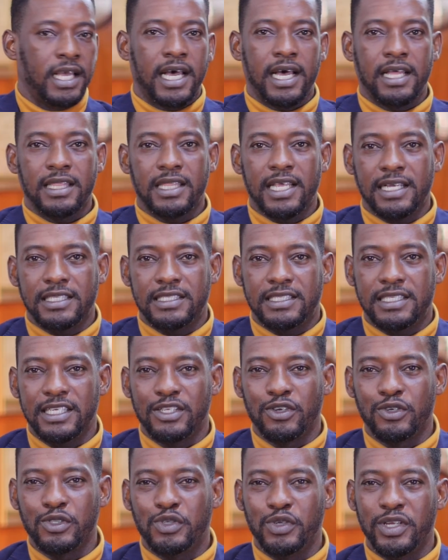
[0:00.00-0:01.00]
And that's
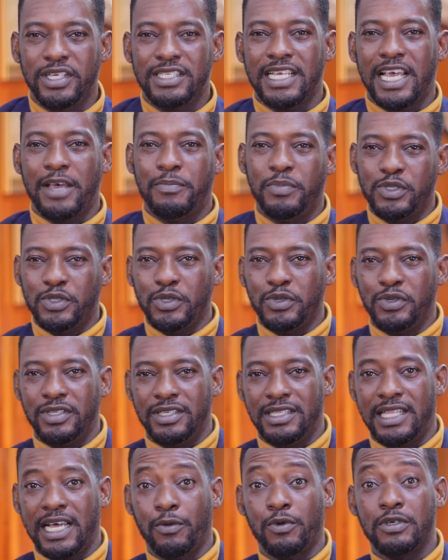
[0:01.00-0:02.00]
it on today's episode.
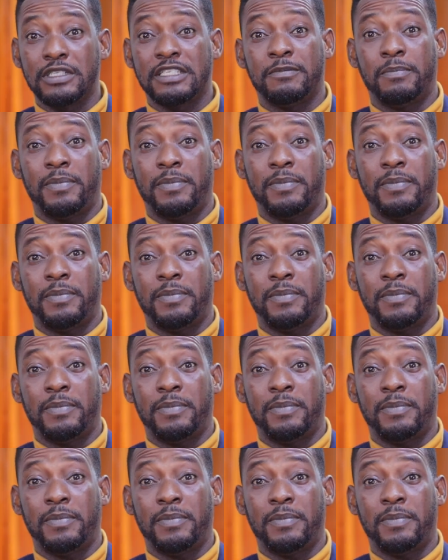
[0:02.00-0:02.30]
That was